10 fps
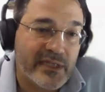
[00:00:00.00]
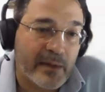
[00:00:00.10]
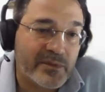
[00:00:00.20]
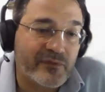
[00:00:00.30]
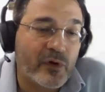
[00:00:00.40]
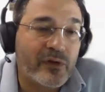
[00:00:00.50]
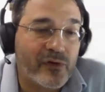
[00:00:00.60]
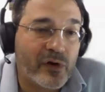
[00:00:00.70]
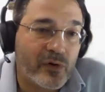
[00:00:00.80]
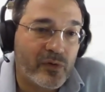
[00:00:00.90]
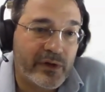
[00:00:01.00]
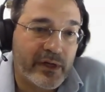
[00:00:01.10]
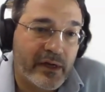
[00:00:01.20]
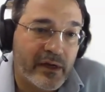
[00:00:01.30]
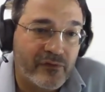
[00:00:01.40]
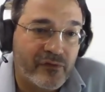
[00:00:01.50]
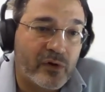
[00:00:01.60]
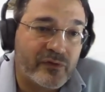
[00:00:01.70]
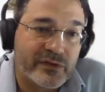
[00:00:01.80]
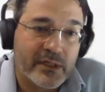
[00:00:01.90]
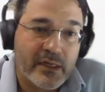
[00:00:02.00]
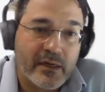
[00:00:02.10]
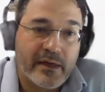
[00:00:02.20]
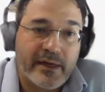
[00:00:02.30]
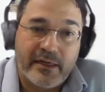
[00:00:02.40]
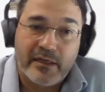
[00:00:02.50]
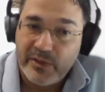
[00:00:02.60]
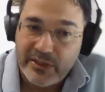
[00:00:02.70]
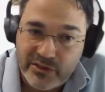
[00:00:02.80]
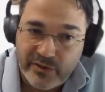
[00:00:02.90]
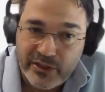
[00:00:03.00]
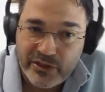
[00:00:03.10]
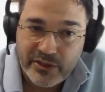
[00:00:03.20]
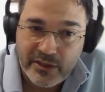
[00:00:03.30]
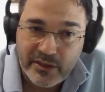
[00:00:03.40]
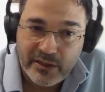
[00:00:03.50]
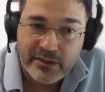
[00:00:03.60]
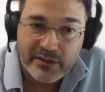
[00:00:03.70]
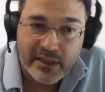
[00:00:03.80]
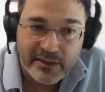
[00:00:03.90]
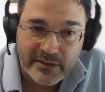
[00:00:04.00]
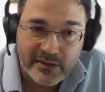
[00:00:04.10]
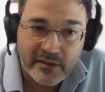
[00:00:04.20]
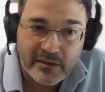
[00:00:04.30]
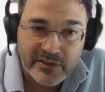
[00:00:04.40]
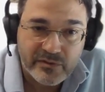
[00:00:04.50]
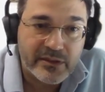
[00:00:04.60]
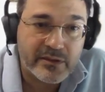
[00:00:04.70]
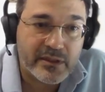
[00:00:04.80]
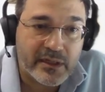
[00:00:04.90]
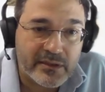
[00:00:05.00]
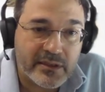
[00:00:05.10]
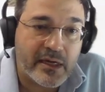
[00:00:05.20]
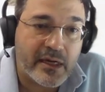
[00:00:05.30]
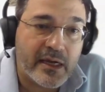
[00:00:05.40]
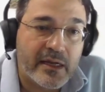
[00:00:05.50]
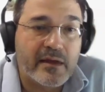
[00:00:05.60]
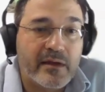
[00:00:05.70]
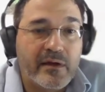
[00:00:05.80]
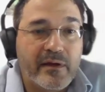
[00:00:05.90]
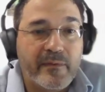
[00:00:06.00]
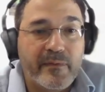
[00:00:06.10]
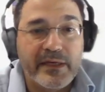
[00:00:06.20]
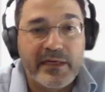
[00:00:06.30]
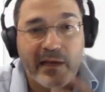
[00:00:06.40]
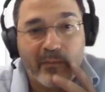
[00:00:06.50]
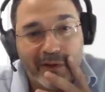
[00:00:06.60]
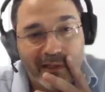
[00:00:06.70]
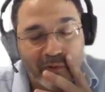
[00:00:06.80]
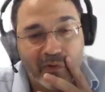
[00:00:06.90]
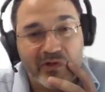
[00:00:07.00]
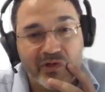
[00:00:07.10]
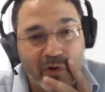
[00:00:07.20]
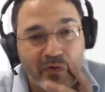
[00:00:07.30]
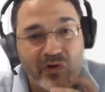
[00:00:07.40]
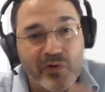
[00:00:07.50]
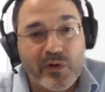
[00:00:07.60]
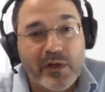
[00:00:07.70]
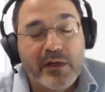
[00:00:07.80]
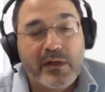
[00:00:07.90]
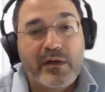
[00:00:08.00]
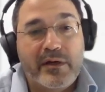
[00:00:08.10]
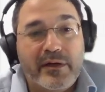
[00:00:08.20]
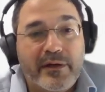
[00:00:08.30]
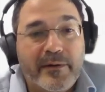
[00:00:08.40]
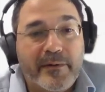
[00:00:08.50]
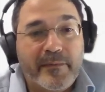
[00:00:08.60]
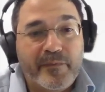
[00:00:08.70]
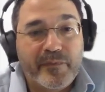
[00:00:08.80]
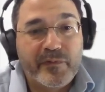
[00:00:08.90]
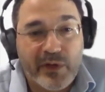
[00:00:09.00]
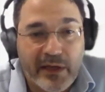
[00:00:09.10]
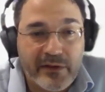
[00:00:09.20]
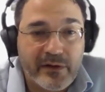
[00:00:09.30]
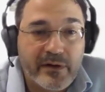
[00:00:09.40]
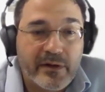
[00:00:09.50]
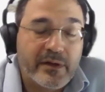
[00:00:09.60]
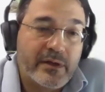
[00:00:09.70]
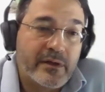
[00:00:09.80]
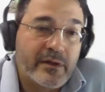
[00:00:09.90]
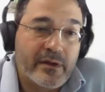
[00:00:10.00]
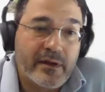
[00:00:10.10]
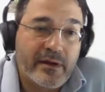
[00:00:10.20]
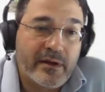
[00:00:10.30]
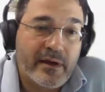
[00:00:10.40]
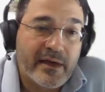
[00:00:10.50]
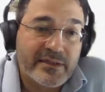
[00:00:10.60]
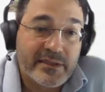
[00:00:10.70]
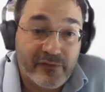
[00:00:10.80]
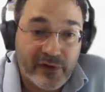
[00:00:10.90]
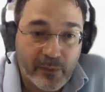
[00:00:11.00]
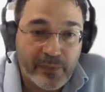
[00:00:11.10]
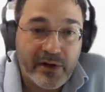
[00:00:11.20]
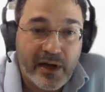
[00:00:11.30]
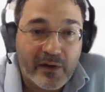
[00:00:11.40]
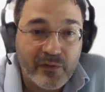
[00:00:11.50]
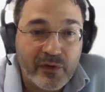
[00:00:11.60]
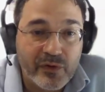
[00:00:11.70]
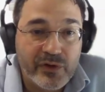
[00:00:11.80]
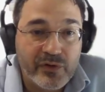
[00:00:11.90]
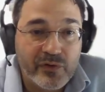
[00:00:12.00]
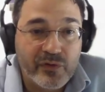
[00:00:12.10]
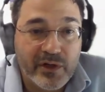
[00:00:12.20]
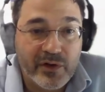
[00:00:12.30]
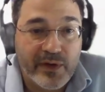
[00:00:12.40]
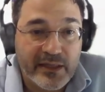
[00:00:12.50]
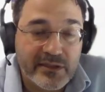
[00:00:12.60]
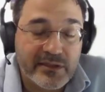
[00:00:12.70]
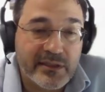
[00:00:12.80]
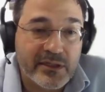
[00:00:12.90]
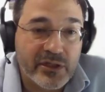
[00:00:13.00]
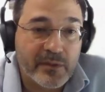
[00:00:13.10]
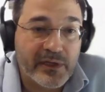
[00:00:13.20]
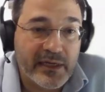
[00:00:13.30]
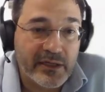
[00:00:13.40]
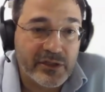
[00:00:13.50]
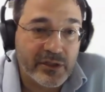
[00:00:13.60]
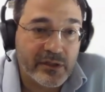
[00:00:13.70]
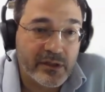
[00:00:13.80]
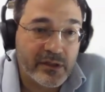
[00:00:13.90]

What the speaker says: steps for the flow involves an administration task, an administrator task, and the demo that we will show you together as a developer, how could you create such an application.